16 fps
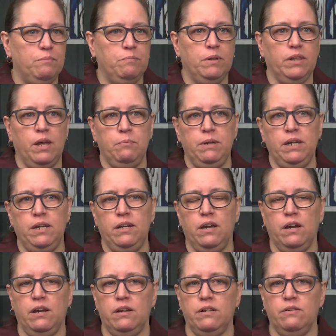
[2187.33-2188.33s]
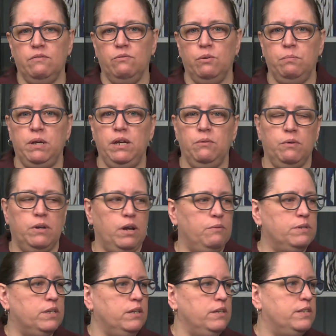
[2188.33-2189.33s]
But let me repeat what I
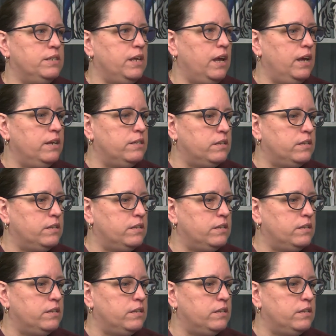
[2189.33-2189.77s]
was going to say.